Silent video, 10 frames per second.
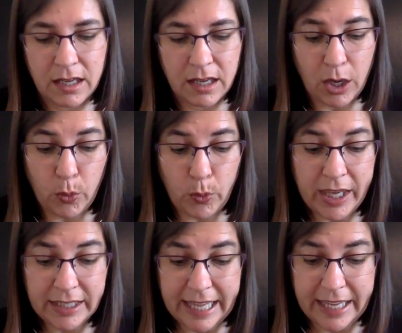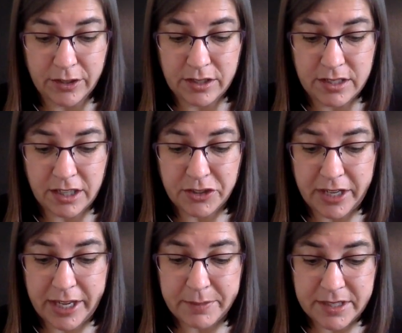A week later, Dr.
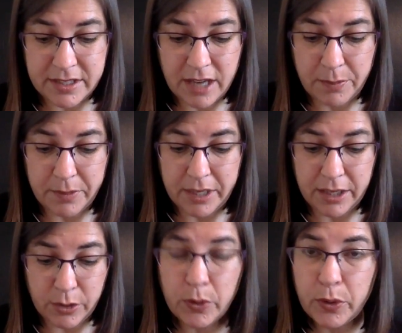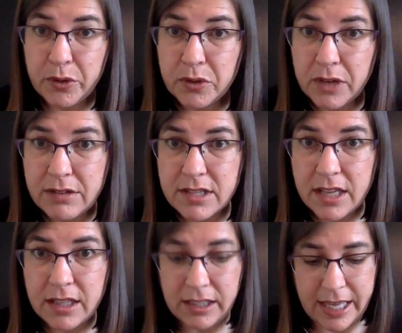M stopped me in the corridor outside
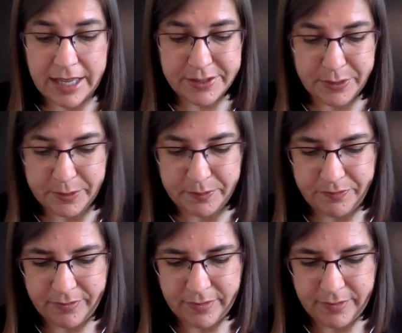the classroom.